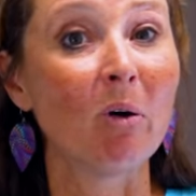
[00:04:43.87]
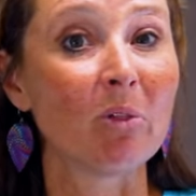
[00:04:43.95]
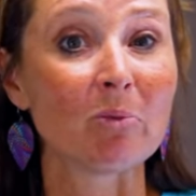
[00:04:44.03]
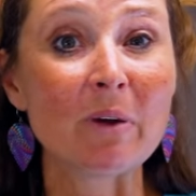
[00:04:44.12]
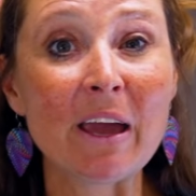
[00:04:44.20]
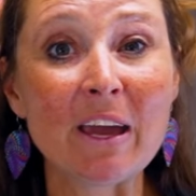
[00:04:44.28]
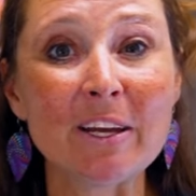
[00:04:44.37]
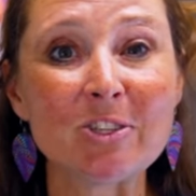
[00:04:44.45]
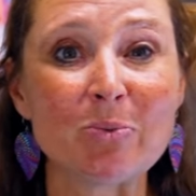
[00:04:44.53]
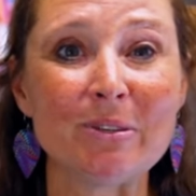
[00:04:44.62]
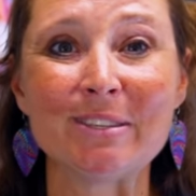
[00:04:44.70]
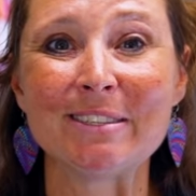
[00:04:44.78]
all the
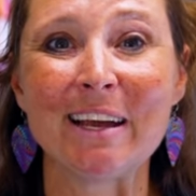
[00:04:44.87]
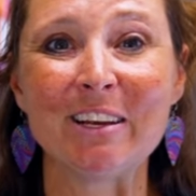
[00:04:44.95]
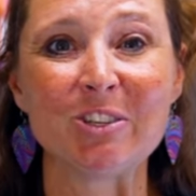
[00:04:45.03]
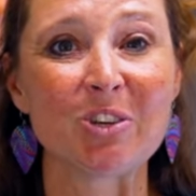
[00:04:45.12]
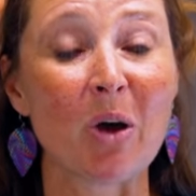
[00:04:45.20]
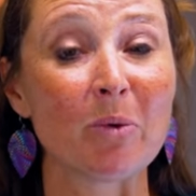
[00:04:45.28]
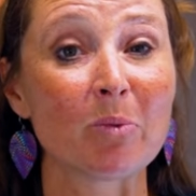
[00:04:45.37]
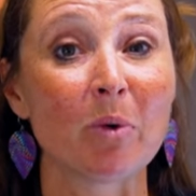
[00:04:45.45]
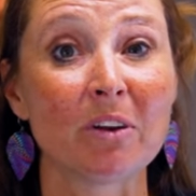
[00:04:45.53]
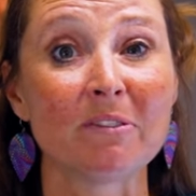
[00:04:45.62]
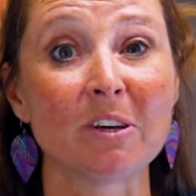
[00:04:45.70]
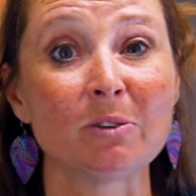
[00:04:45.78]
rage, we decided to go with
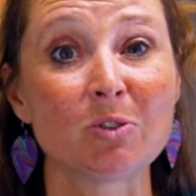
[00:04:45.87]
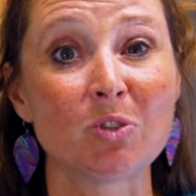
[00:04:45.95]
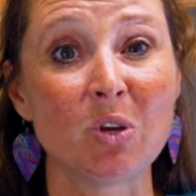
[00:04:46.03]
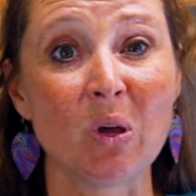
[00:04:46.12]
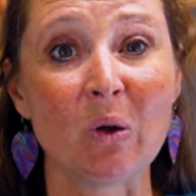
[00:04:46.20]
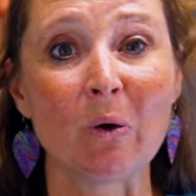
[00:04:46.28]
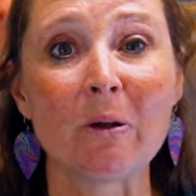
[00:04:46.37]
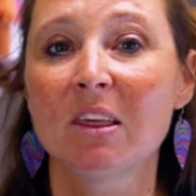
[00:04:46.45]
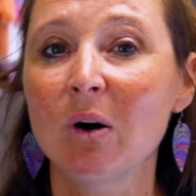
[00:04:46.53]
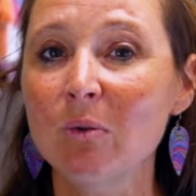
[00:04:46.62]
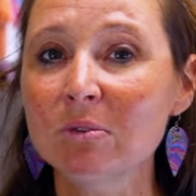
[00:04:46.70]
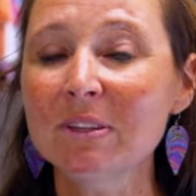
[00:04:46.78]
one of those too.
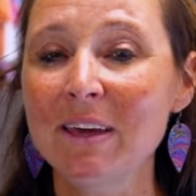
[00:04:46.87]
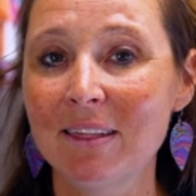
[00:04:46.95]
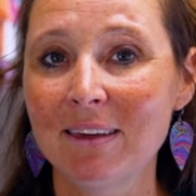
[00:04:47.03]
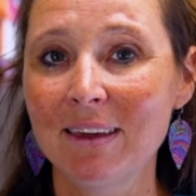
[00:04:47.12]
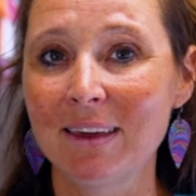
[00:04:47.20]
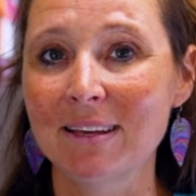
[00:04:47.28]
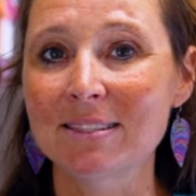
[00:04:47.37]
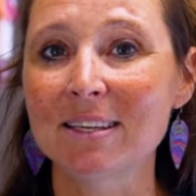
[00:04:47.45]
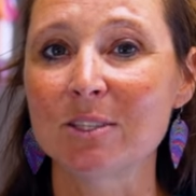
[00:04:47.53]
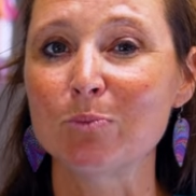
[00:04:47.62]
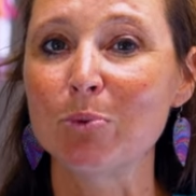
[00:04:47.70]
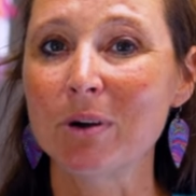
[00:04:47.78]
The only thing is,
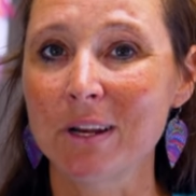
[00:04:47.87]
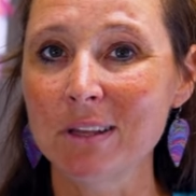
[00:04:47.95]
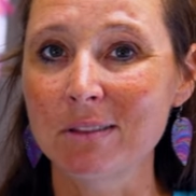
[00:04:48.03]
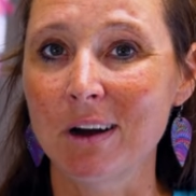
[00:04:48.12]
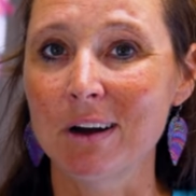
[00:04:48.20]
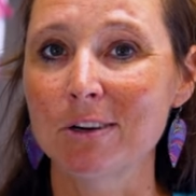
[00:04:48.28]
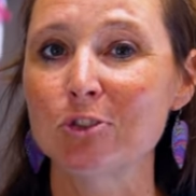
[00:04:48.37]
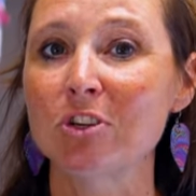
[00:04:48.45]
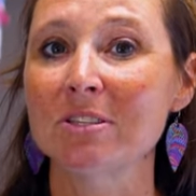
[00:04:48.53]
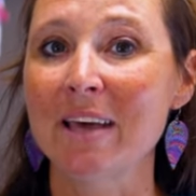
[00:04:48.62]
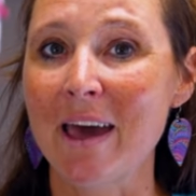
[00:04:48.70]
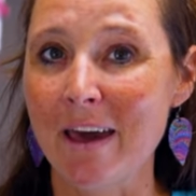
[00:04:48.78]
it's pretty large,
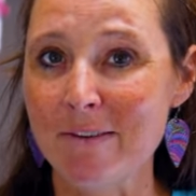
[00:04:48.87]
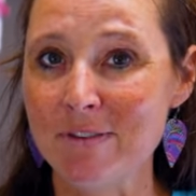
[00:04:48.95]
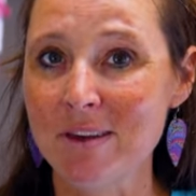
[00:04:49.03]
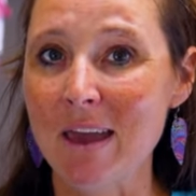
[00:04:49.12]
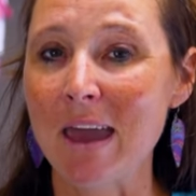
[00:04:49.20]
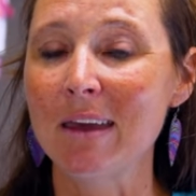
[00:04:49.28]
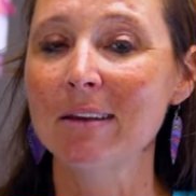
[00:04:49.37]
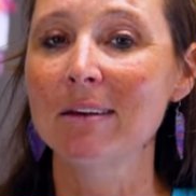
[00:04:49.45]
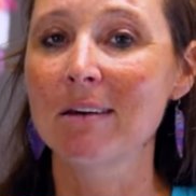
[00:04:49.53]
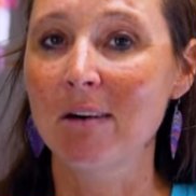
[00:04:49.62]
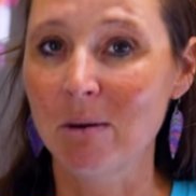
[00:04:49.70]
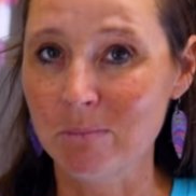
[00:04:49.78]
it's heavy
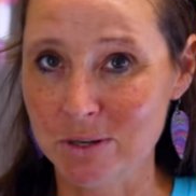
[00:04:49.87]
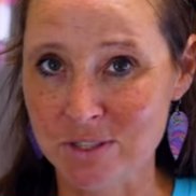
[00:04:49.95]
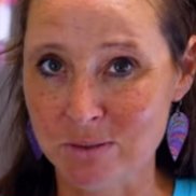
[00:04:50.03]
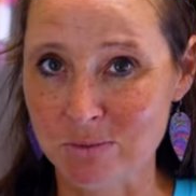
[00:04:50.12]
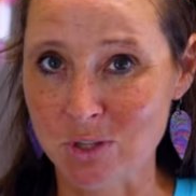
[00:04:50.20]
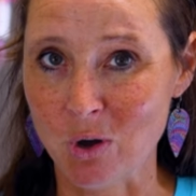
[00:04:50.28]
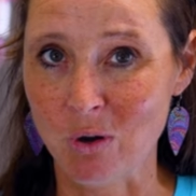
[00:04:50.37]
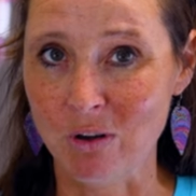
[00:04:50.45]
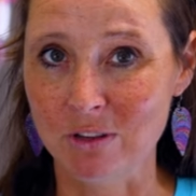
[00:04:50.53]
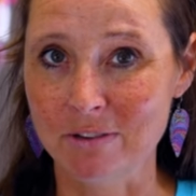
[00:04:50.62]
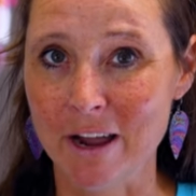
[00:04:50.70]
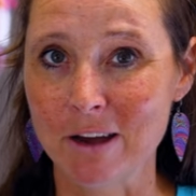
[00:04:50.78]
and cumbersome to
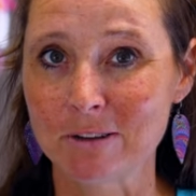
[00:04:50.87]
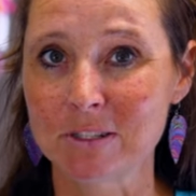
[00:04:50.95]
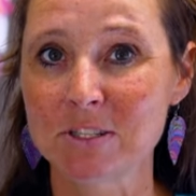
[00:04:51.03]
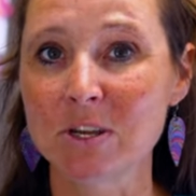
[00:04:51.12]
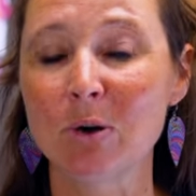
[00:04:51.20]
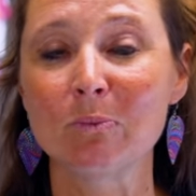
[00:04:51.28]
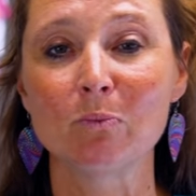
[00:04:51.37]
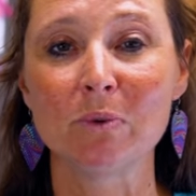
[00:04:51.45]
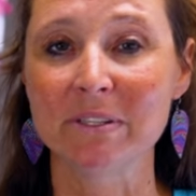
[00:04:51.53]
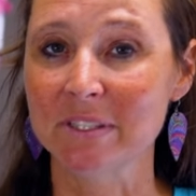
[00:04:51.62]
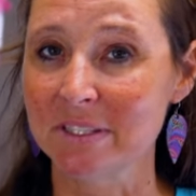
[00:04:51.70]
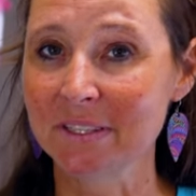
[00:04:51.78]
haul around. So
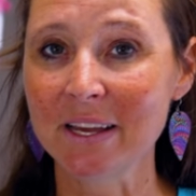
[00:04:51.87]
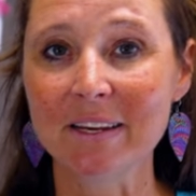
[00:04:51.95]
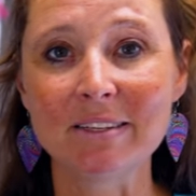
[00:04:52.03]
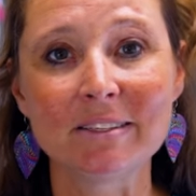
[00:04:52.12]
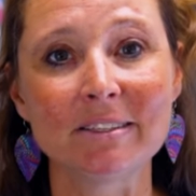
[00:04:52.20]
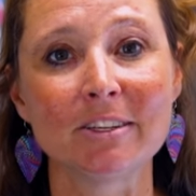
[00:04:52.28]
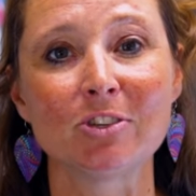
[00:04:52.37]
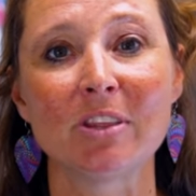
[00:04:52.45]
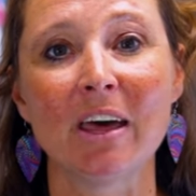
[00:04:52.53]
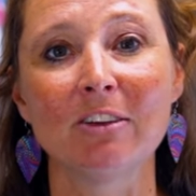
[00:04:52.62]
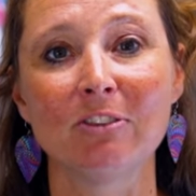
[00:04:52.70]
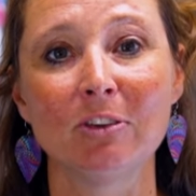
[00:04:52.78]
we decided to ditch
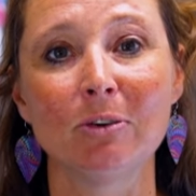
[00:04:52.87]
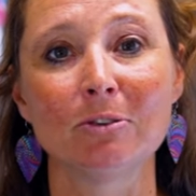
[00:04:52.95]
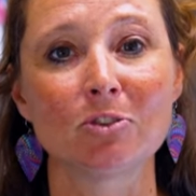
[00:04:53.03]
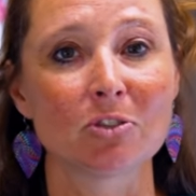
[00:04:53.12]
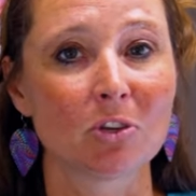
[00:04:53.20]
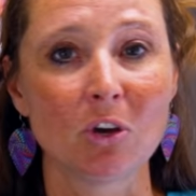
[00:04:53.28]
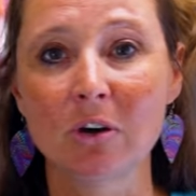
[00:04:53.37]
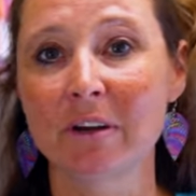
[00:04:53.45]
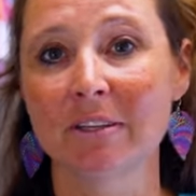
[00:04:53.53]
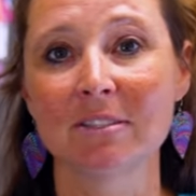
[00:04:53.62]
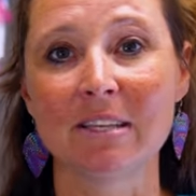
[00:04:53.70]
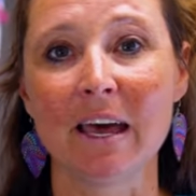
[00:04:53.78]
that too and just
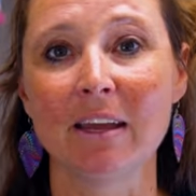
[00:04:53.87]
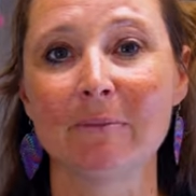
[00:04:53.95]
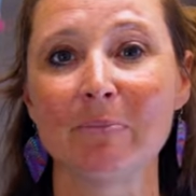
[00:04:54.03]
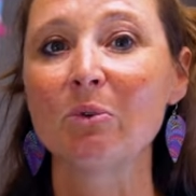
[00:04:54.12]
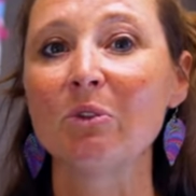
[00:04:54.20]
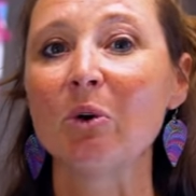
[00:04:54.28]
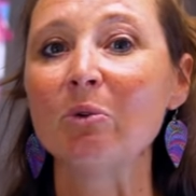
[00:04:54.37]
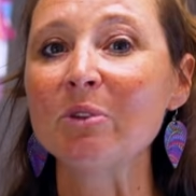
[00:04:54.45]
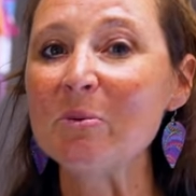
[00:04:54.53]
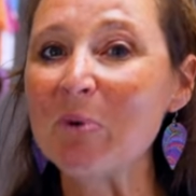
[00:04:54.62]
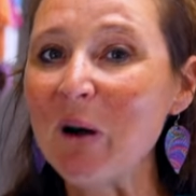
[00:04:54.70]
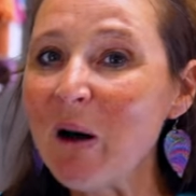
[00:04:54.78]
cook inside. Well, the
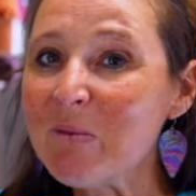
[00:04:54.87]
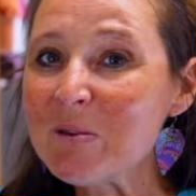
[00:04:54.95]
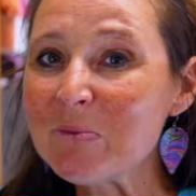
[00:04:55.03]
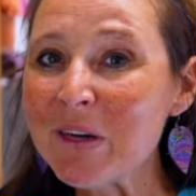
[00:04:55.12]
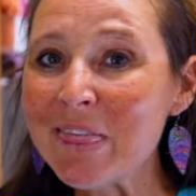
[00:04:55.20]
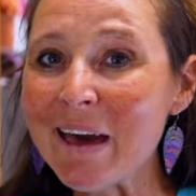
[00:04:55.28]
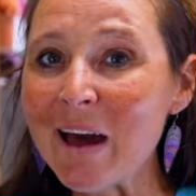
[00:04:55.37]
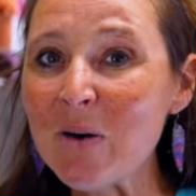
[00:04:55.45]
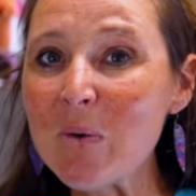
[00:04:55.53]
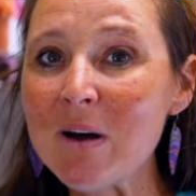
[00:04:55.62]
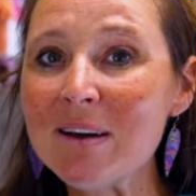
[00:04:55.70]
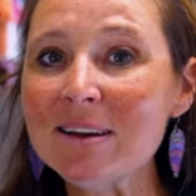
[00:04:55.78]
only problem with
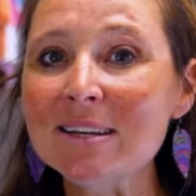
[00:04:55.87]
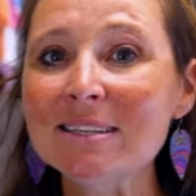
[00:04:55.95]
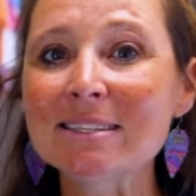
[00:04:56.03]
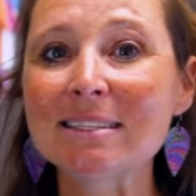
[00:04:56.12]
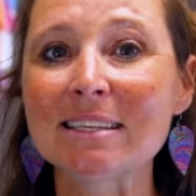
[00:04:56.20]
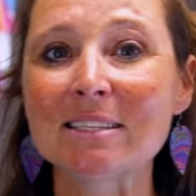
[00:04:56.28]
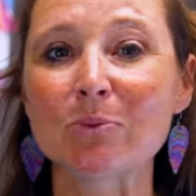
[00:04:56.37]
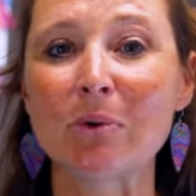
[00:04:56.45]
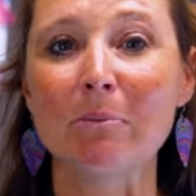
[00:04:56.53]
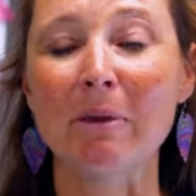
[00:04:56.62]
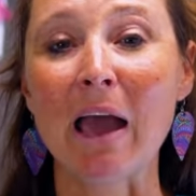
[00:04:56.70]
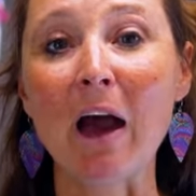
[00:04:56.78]
that is
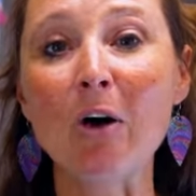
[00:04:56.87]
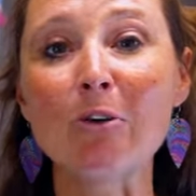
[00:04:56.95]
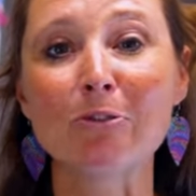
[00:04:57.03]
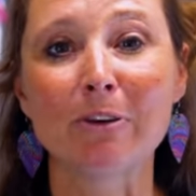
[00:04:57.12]
we'd be out